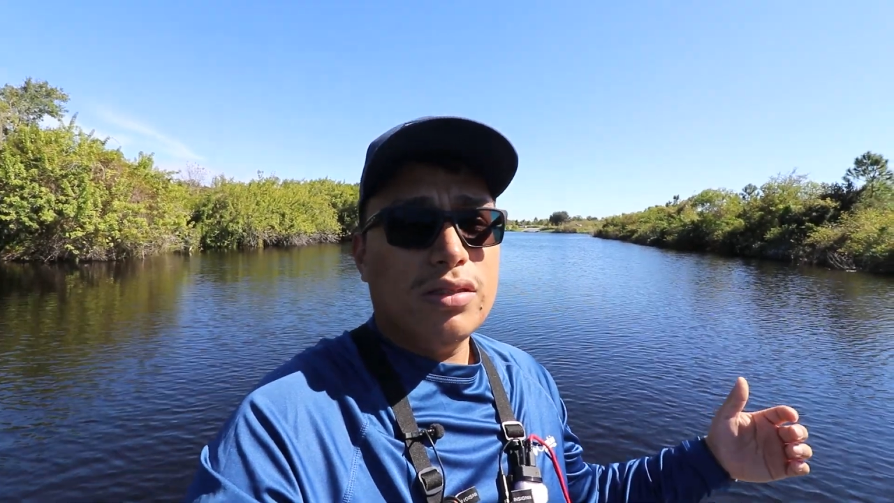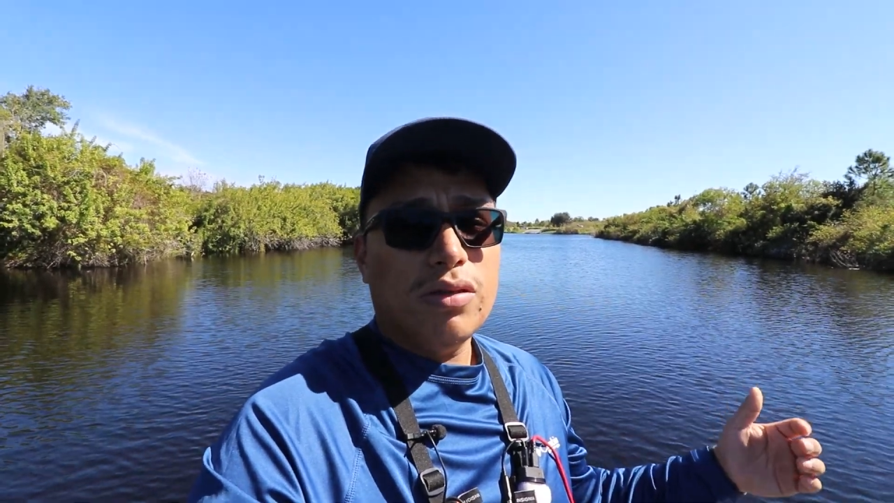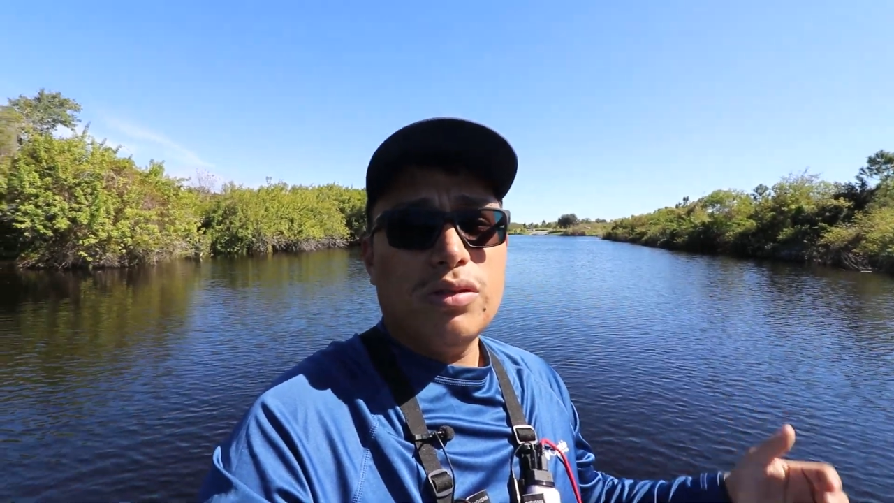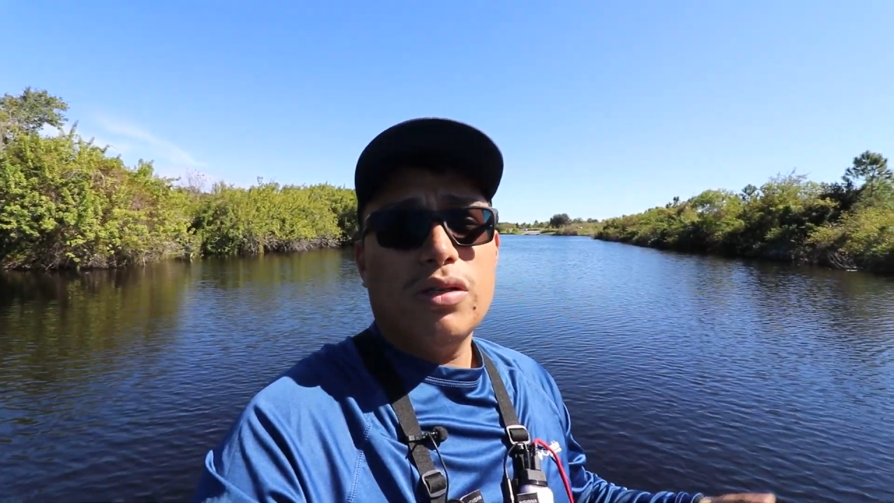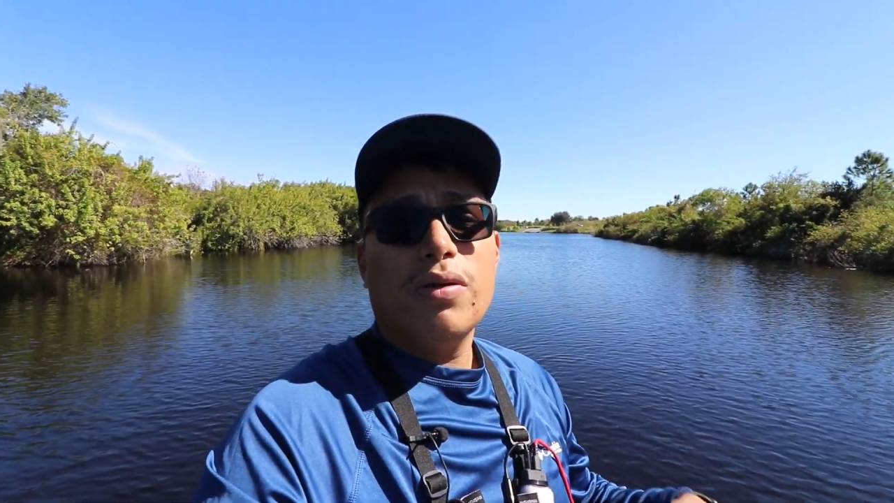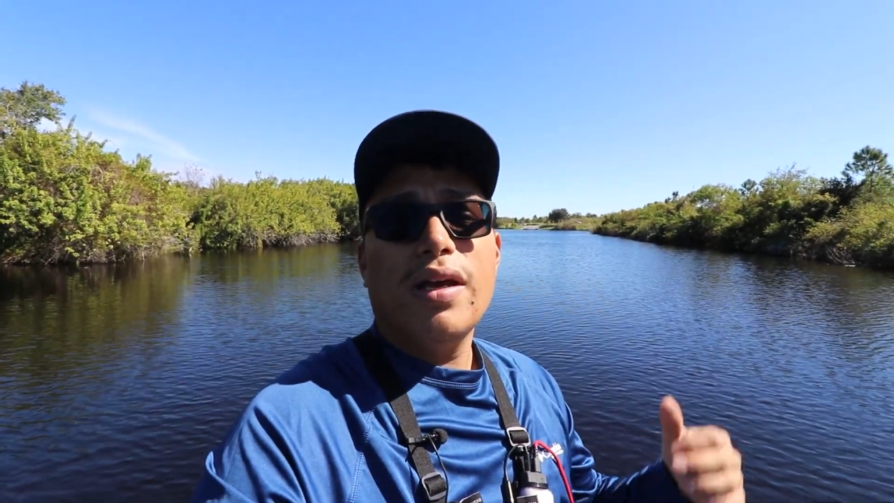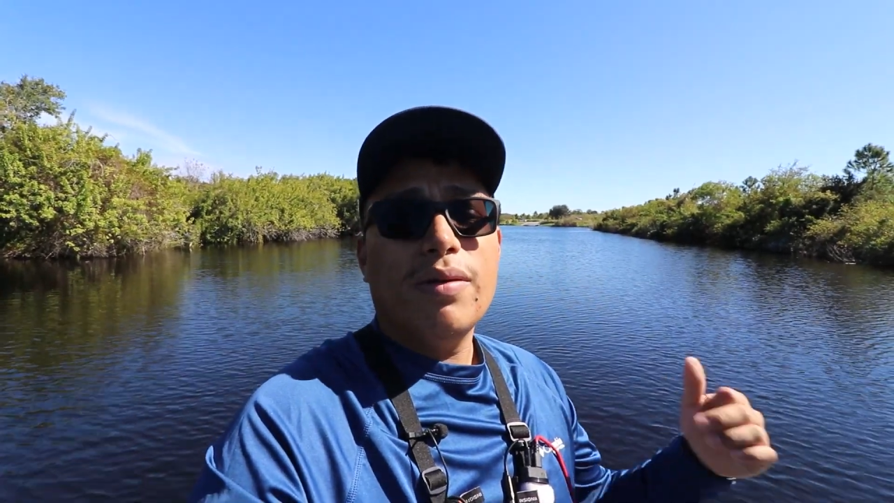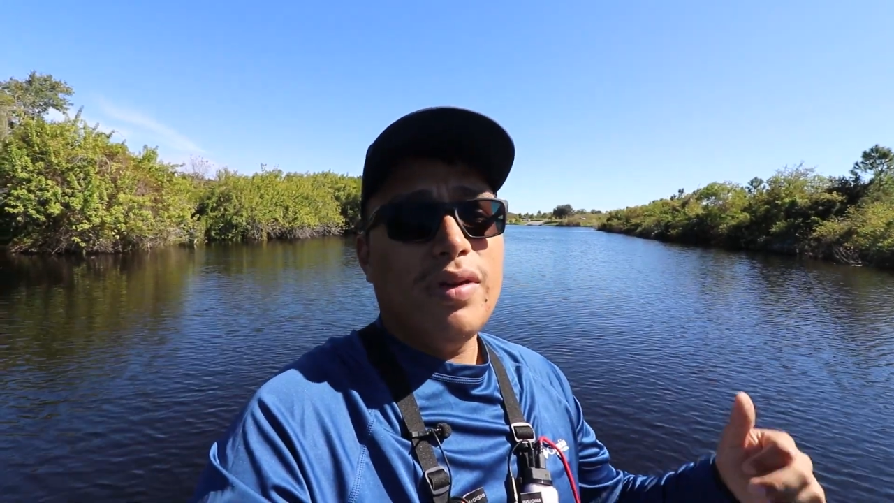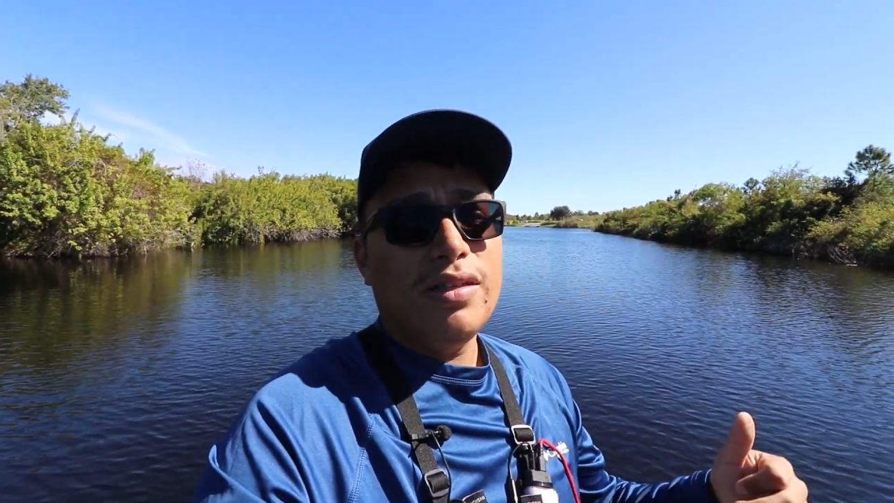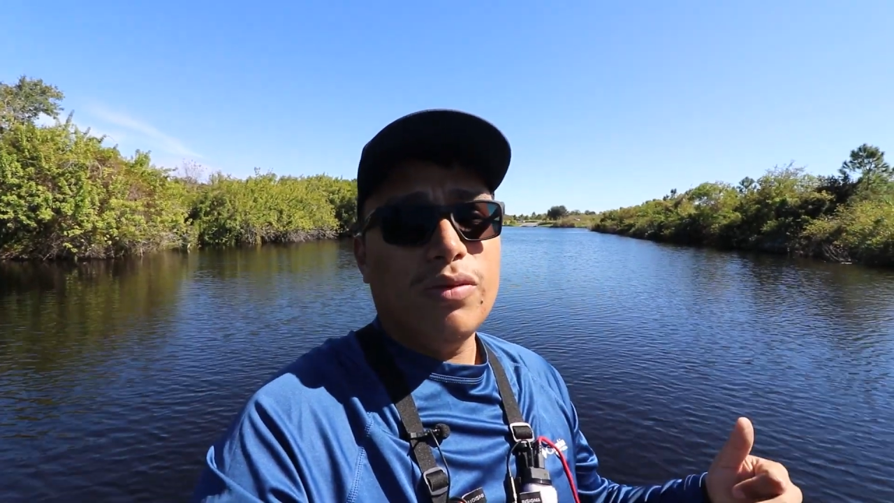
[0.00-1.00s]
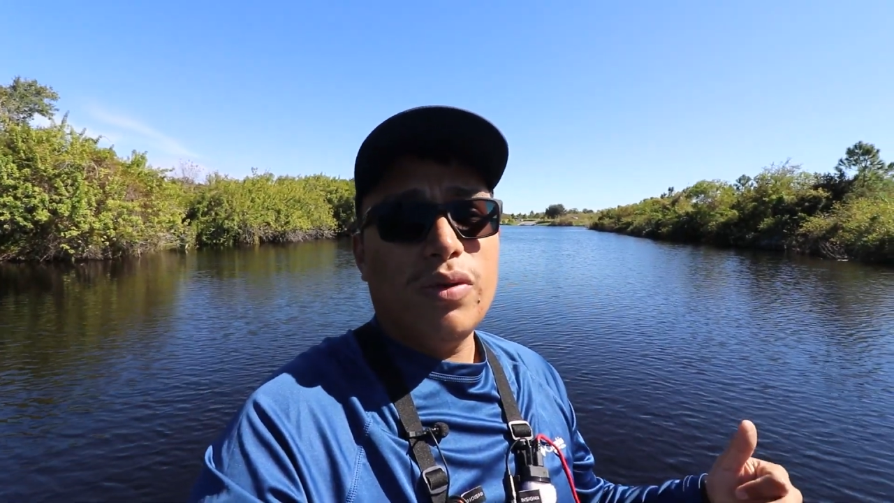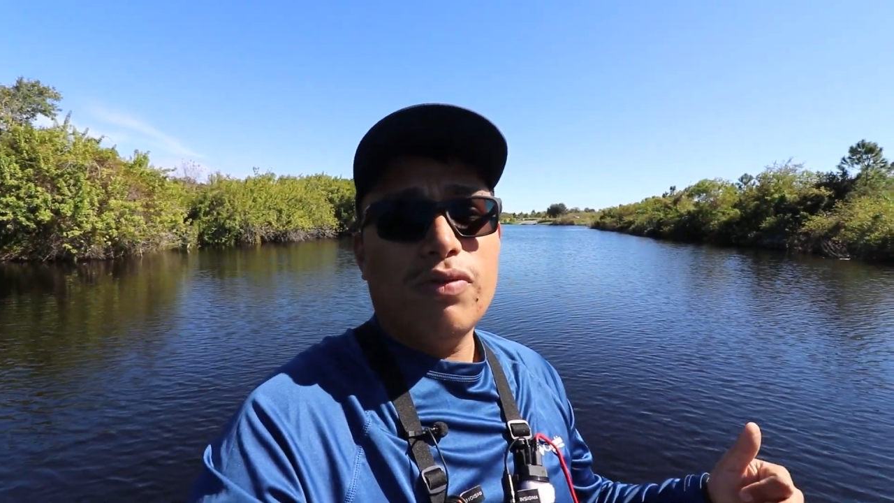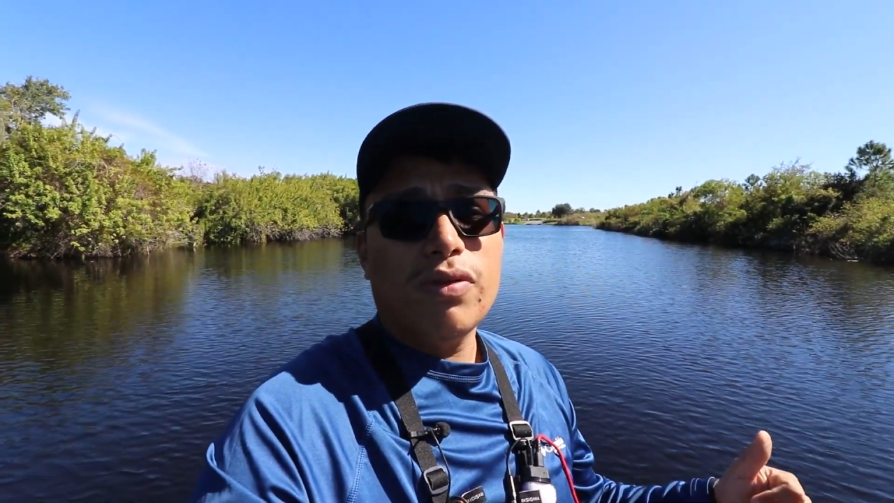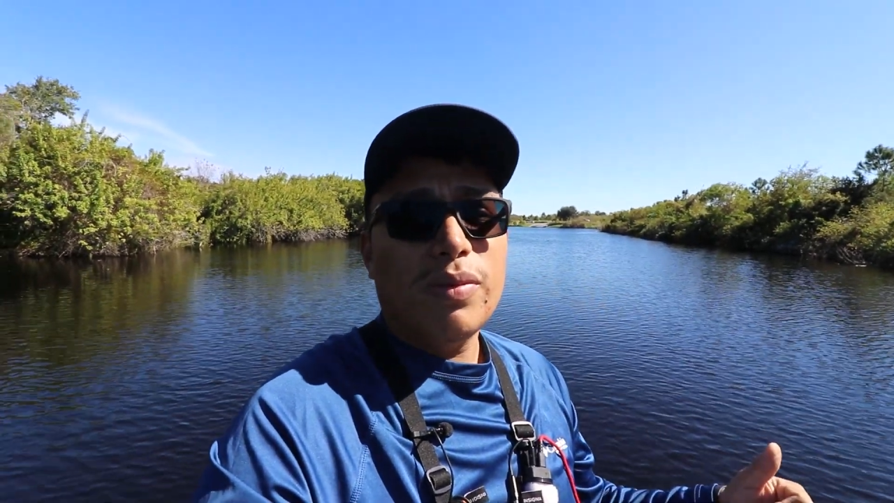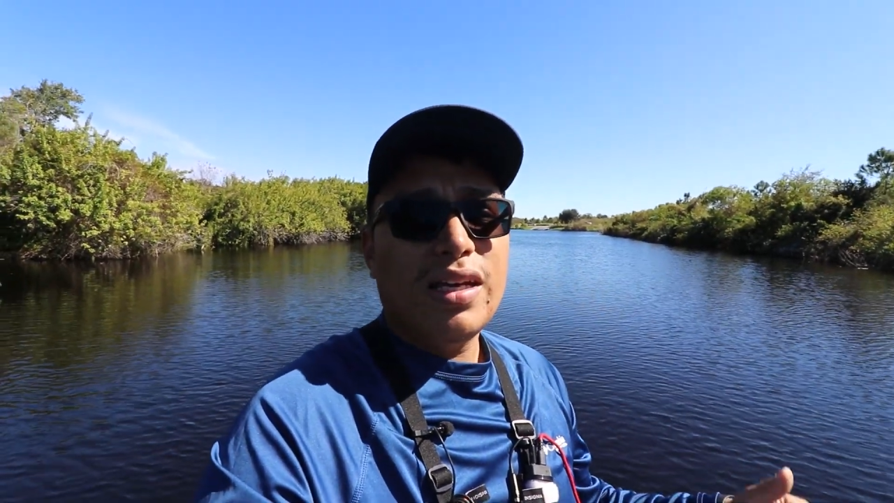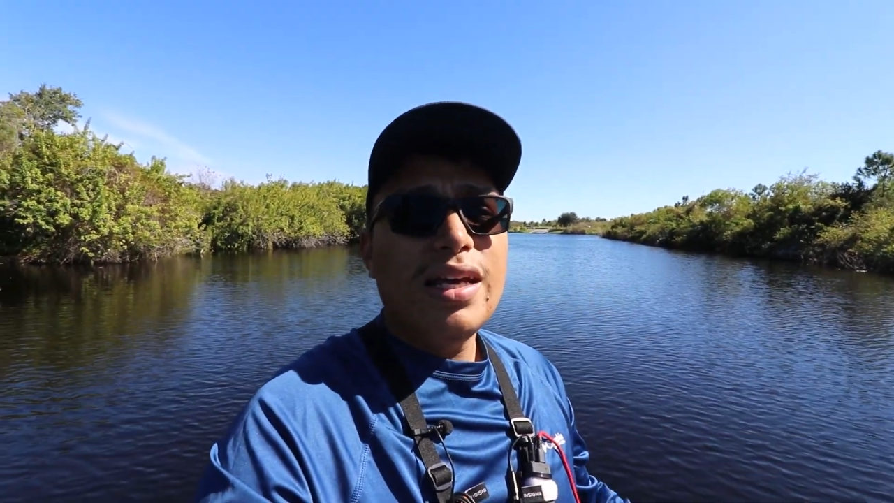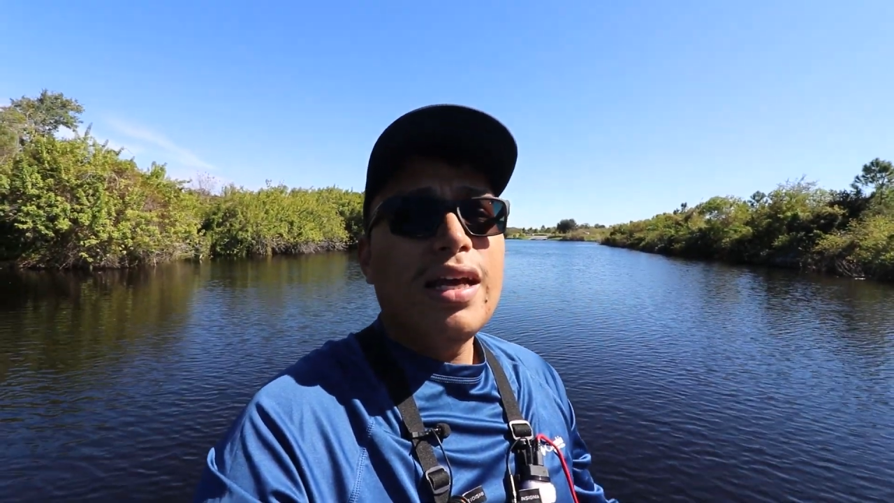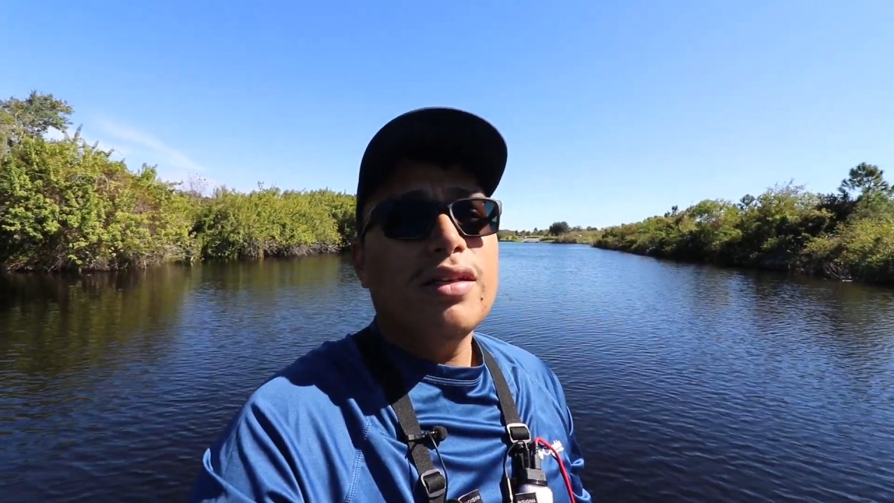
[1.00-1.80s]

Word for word: and so it's a great, amazing week for me.